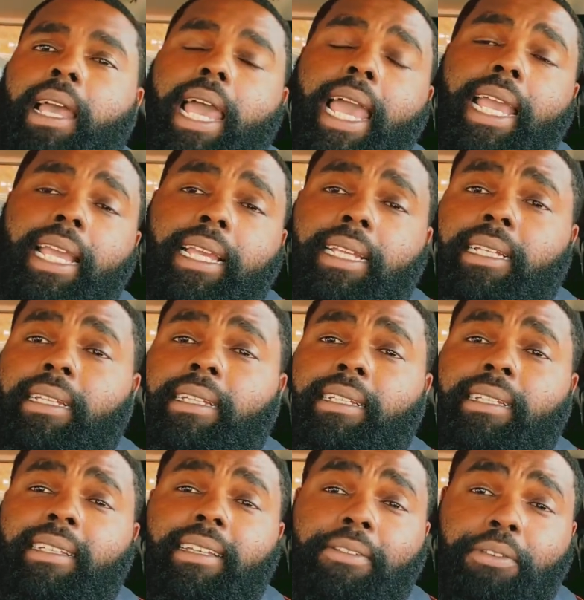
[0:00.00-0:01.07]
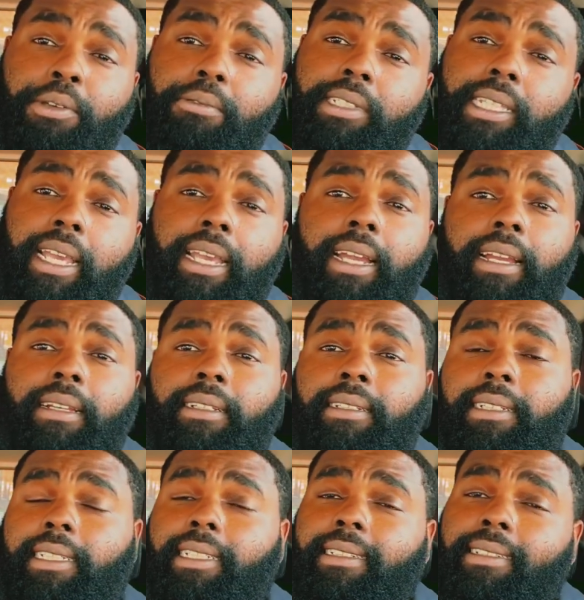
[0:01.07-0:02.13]
Hey, if you was here,
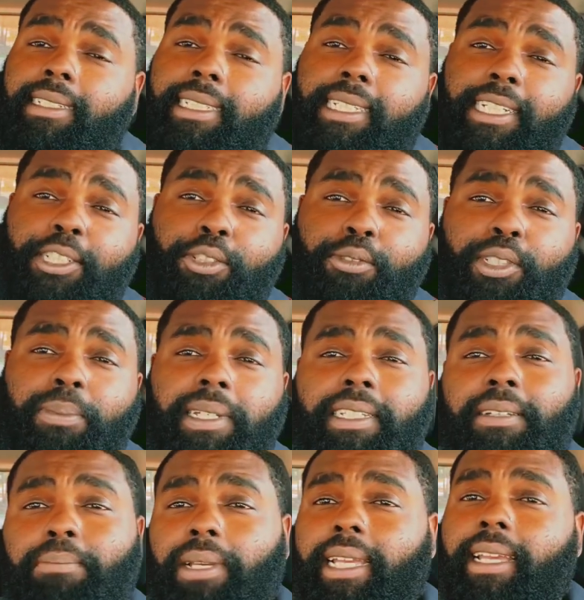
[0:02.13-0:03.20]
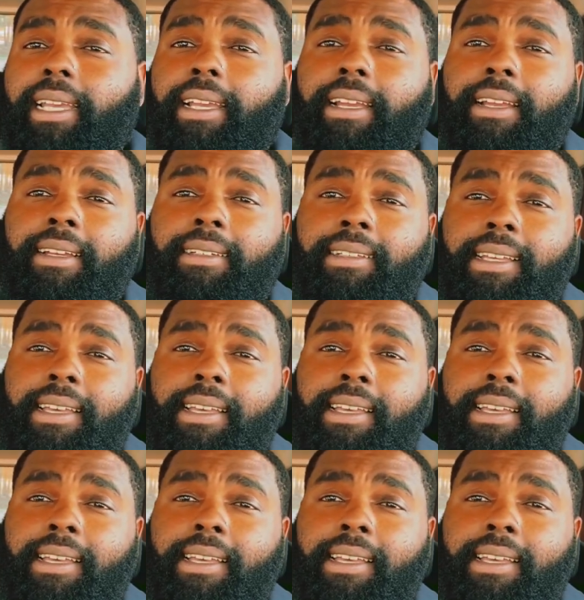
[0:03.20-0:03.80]
it's because you was meant to be here.